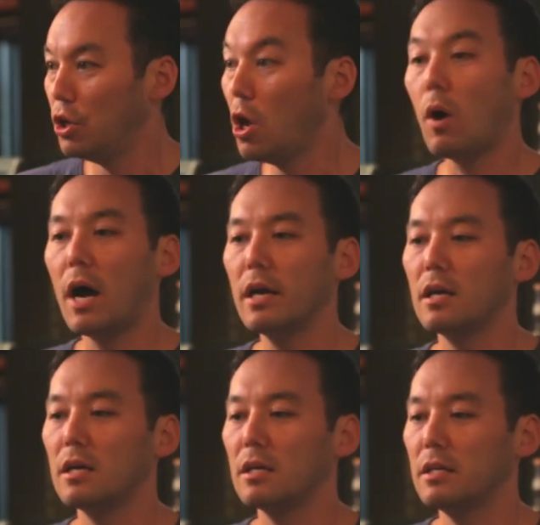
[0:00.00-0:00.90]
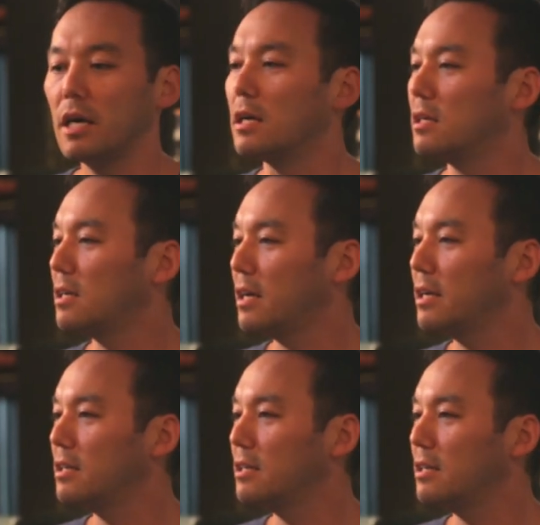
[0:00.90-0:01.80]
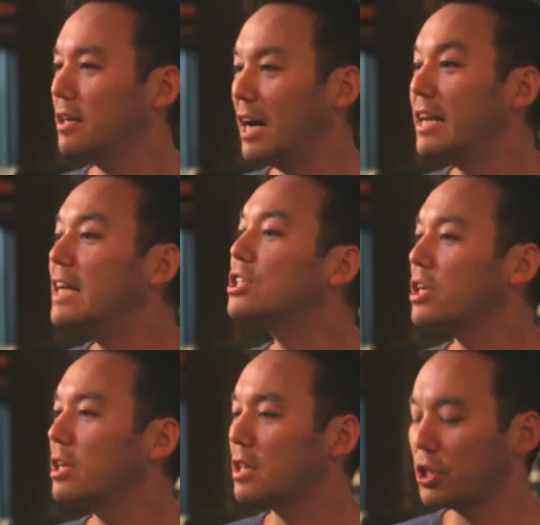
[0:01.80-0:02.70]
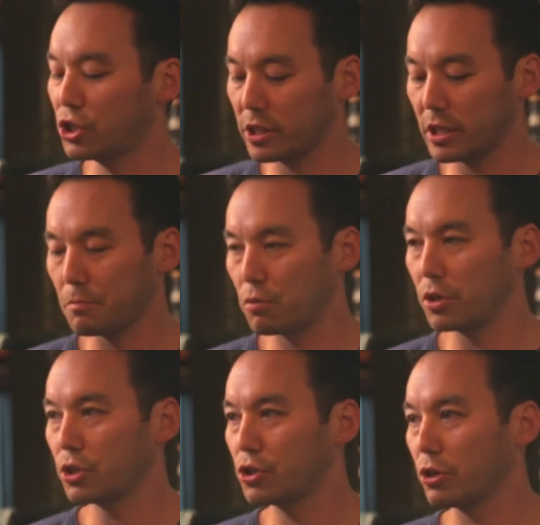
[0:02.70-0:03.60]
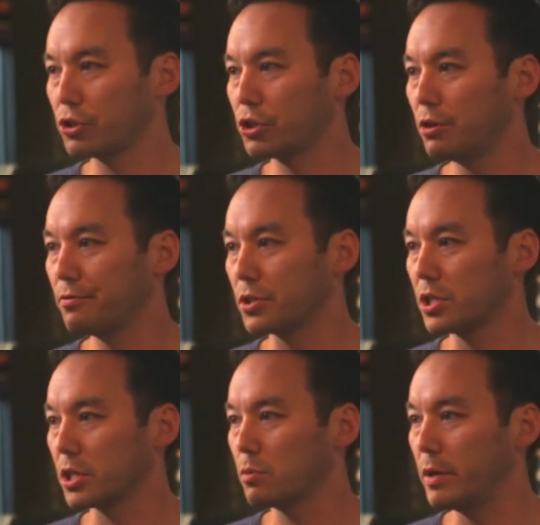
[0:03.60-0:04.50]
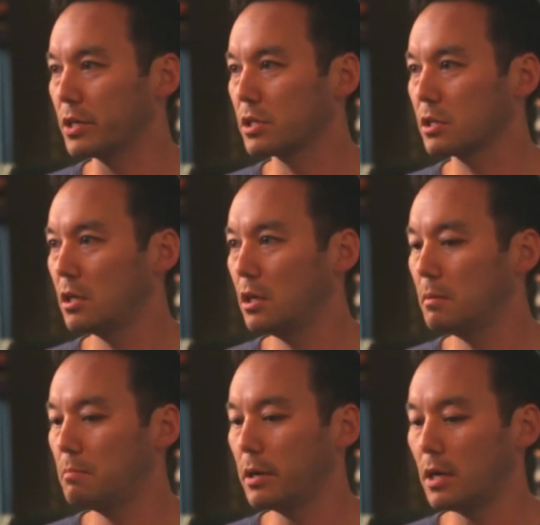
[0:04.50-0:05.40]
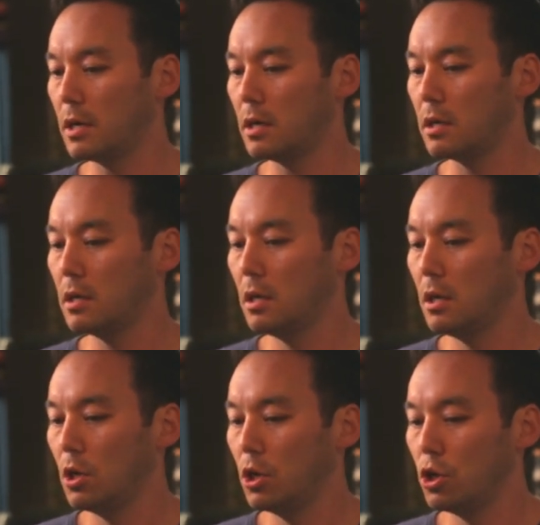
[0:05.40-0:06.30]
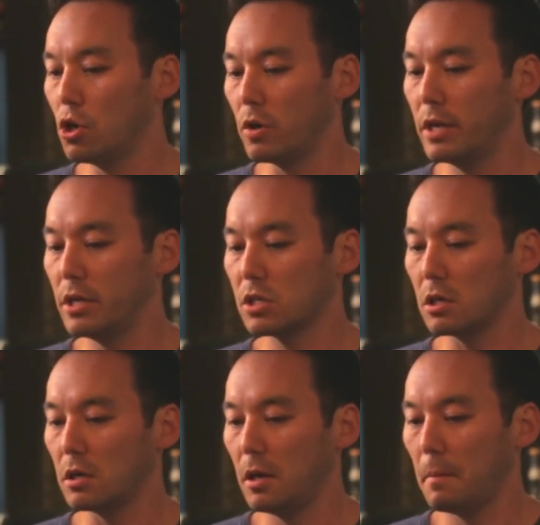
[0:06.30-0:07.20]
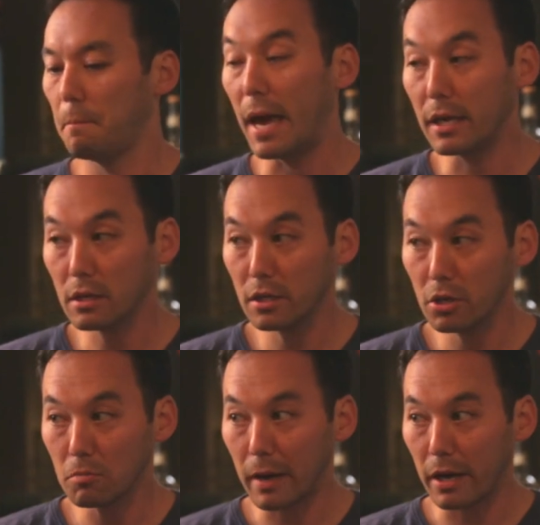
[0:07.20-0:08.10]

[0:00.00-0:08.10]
No, I, uh, yeah, I had a, an incident that shut down production on a show for six weeks. But, uh, you know, it is a pending legal